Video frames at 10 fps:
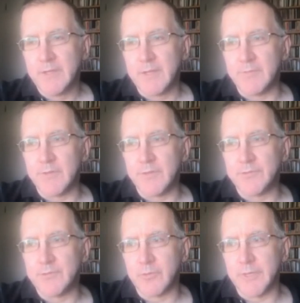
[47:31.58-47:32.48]
in this
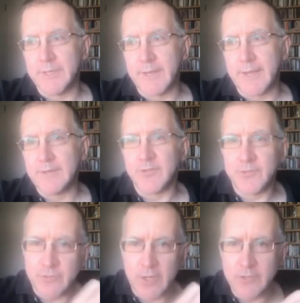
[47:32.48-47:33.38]
story, and to
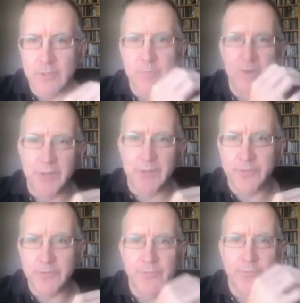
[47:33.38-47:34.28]
structure it, above all,
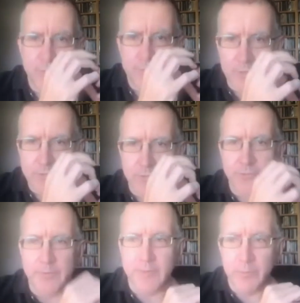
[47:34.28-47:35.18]
sort of structure it
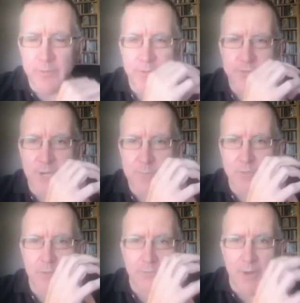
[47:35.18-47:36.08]
so that when this
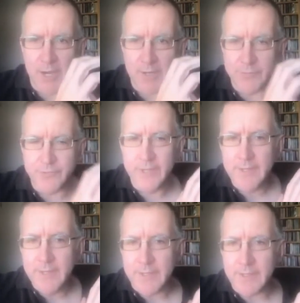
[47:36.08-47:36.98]
chapter arrives,
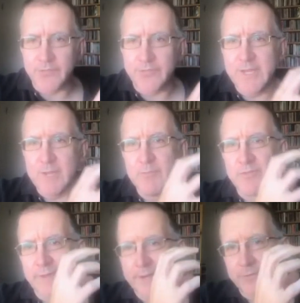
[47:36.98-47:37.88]
it
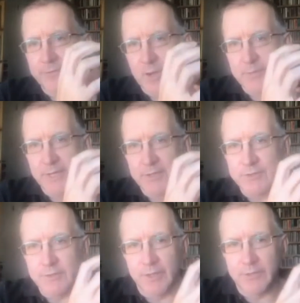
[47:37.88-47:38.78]
seems like the
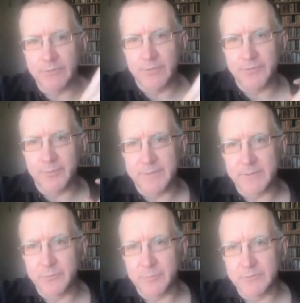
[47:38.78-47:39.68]
culmination of something
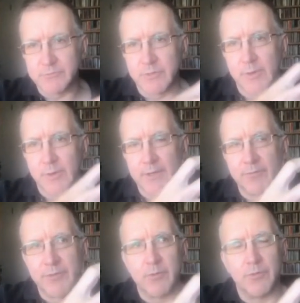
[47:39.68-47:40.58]
that has been growing
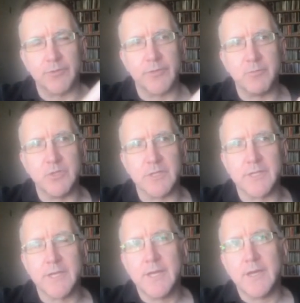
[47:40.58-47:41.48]
over the course of the
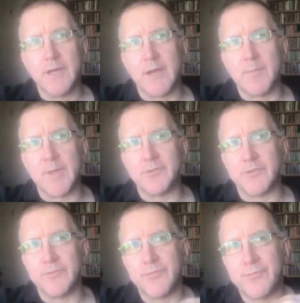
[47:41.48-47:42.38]
book. And I
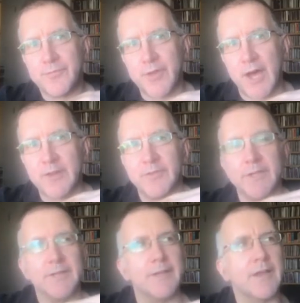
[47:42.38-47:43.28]
sort of thought of
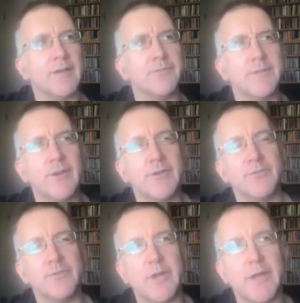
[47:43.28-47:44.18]
it in a kind of
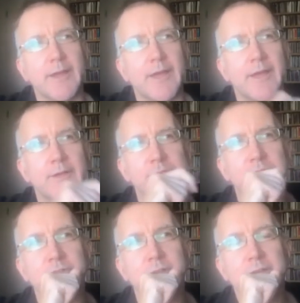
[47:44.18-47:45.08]
narrative way as